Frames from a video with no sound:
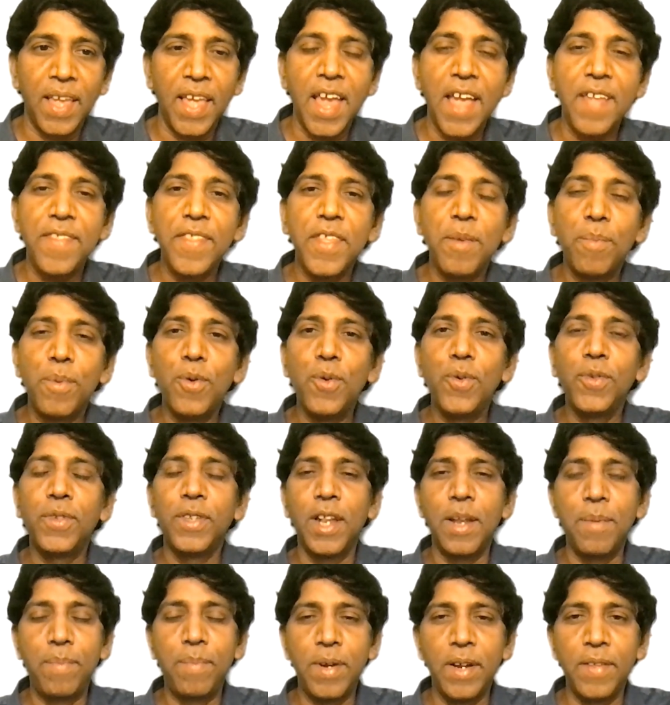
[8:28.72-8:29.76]
And then
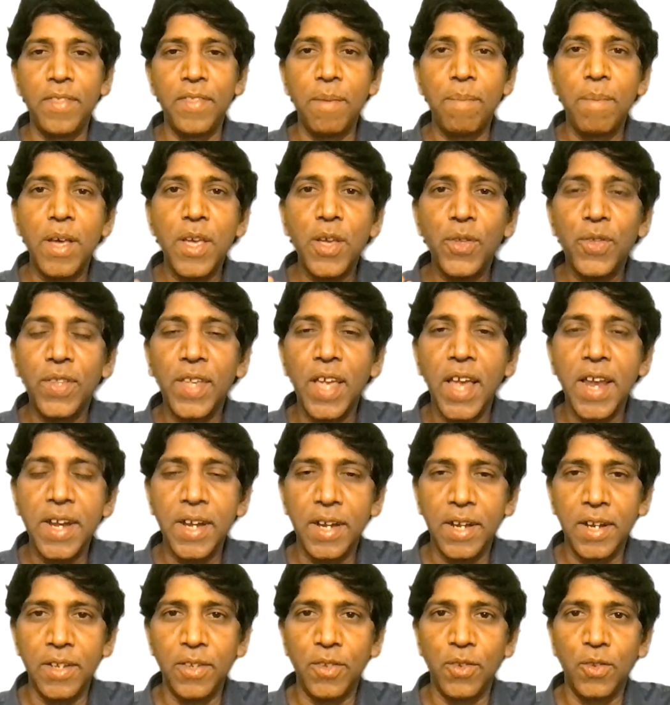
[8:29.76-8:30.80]
Bruce Lipton, the
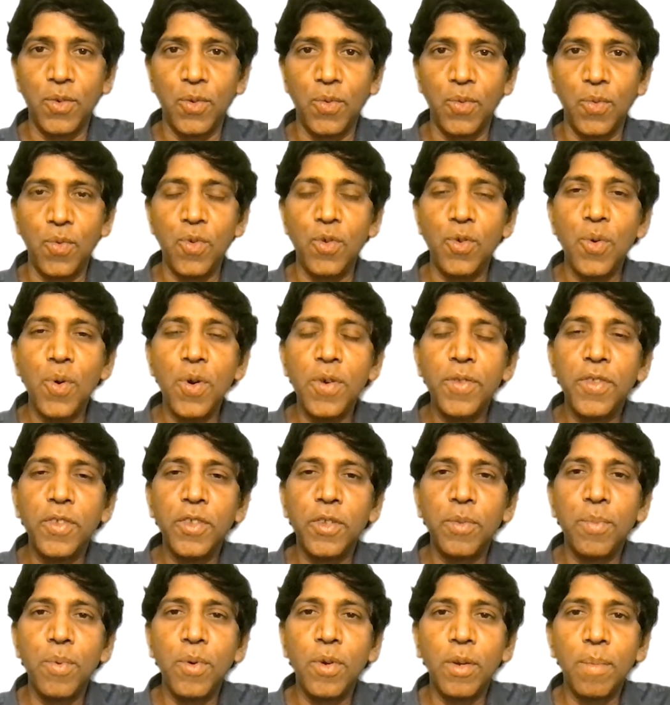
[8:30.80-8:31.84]
bioscientist who wrote
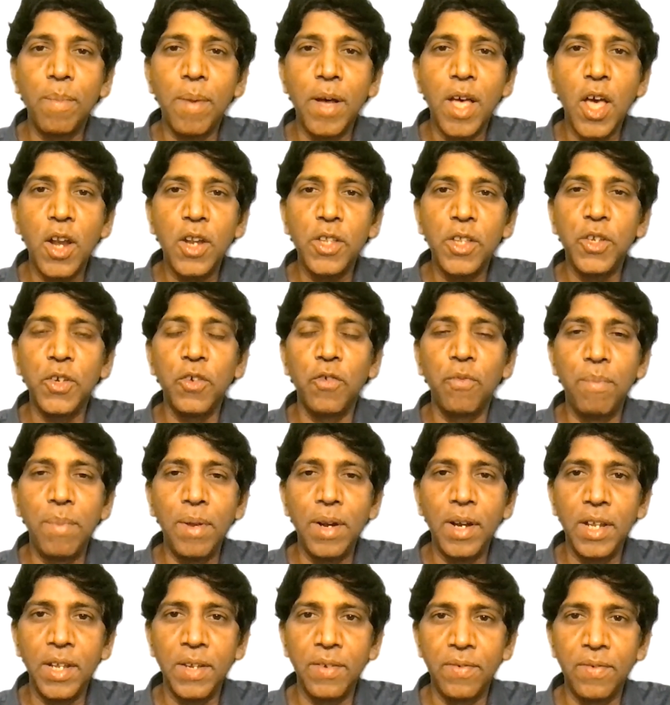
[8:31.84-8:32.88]
this book, Biology of
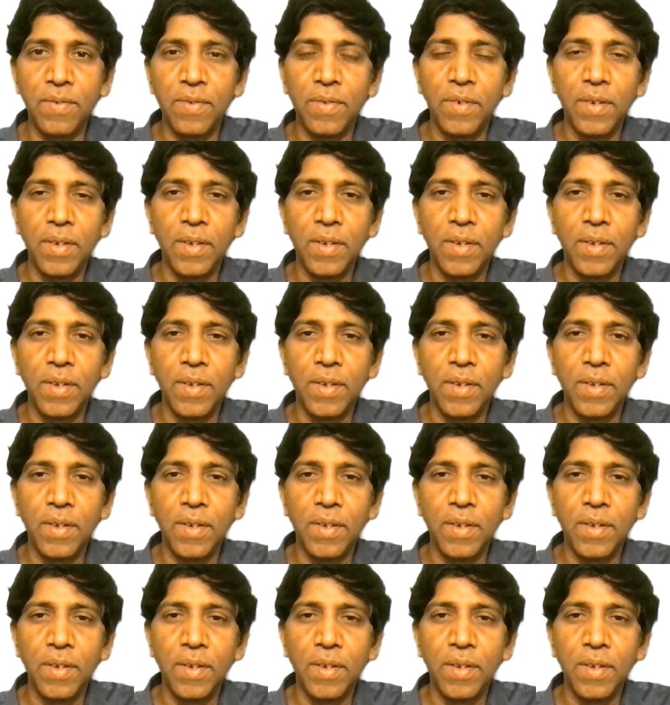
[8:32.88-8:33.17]
Belief,